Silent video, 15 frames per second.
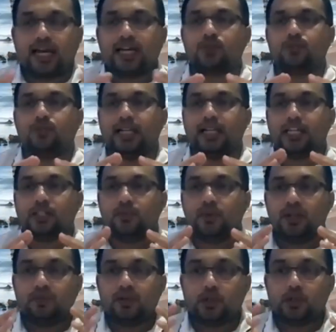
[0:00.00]
as well as
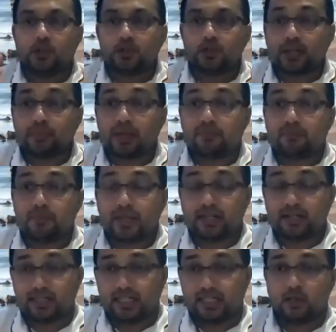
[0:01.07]
when we do some
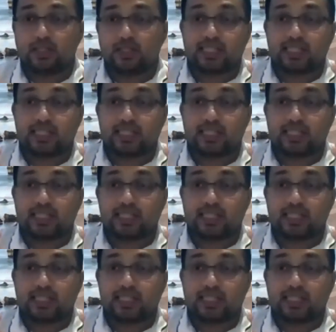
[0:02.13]
empirical